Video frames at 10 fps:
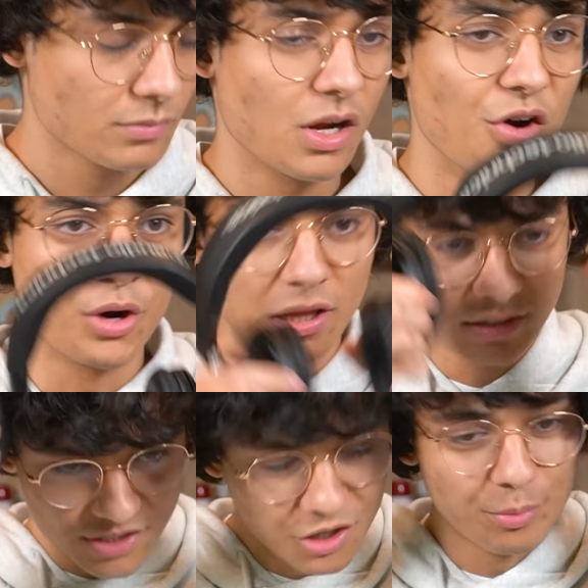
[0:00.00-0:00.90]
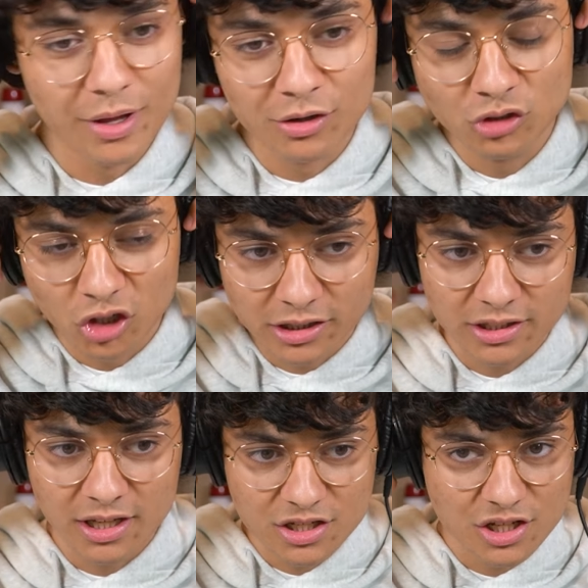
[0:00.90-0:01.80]
All right, let's get a better look at
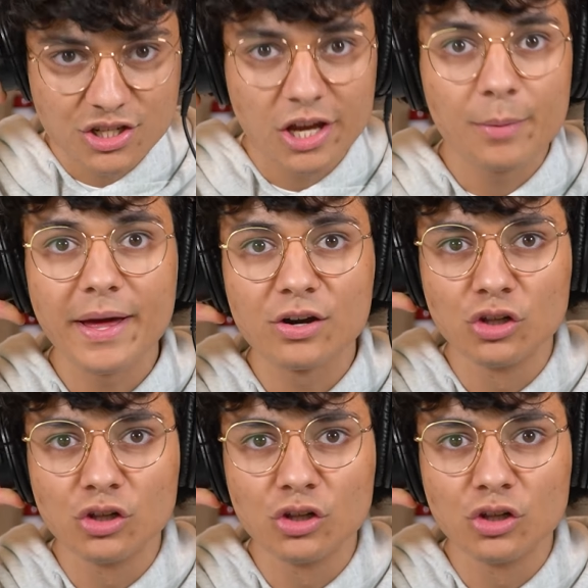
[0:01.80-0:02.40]
this. Let's get a better